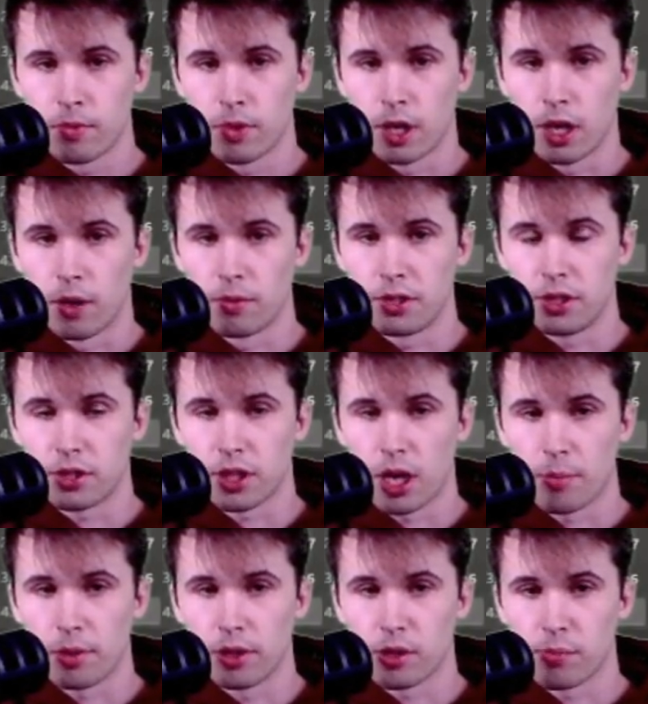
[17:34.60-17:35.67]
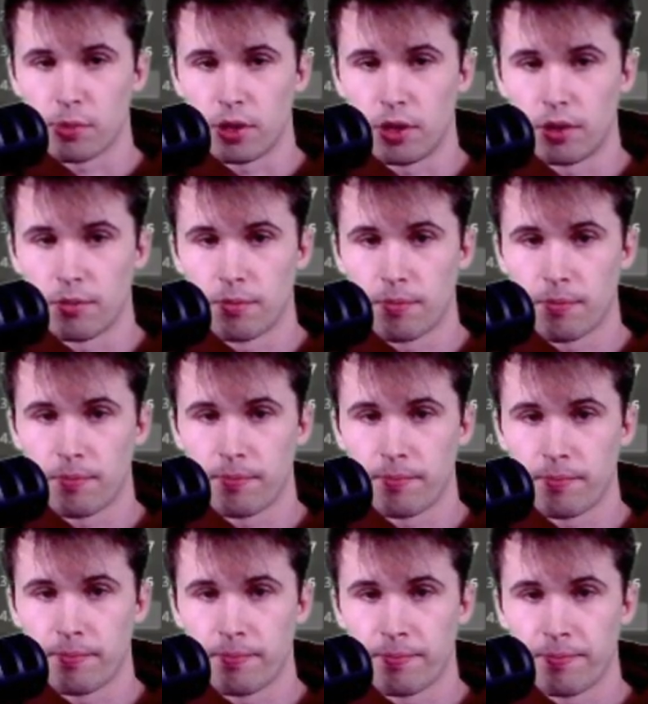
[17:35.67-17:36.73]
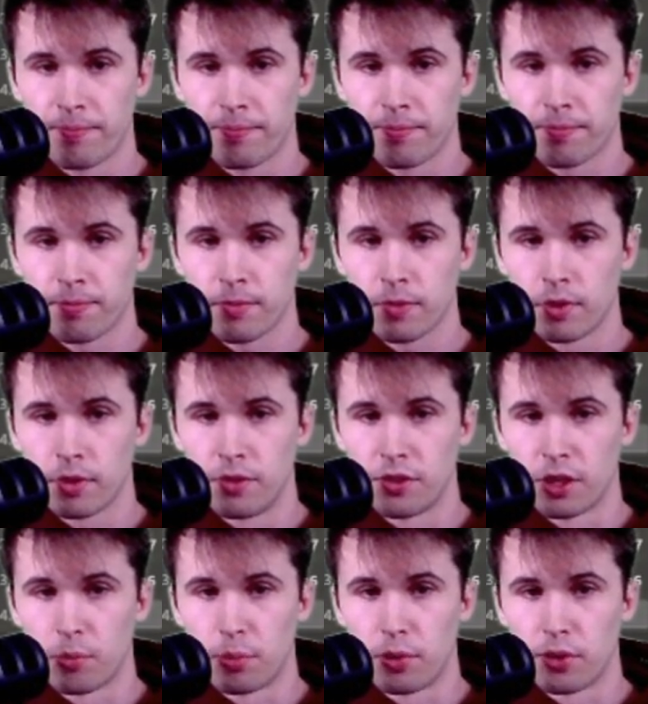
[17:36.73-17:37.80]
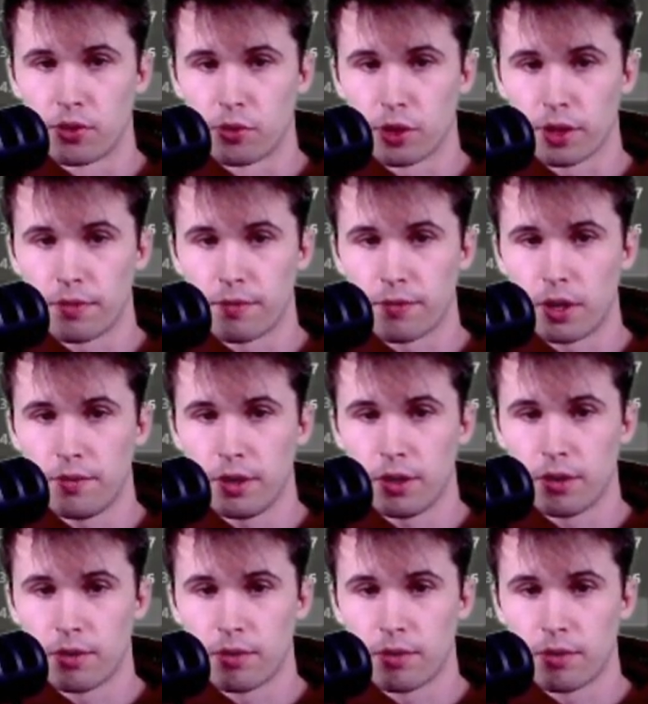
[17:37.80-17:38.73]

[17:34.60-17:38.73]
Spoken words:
How is he stopping this pawn? Is he going to put his rook in front of it?